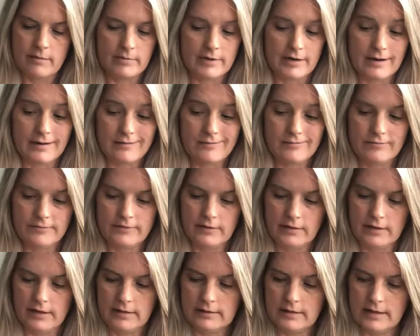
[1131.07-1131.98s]
But I don't
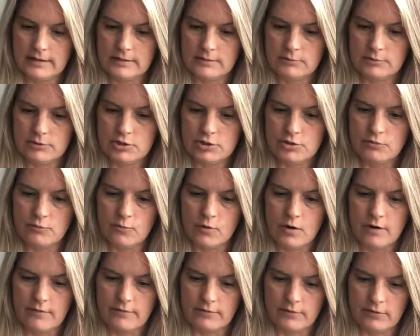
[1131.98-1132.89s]
feel like that's what you
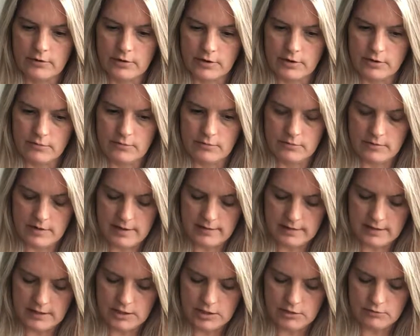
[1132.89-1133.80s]
want, Virgo. I
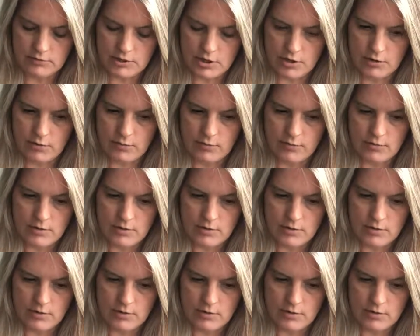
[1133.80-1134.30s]
think you know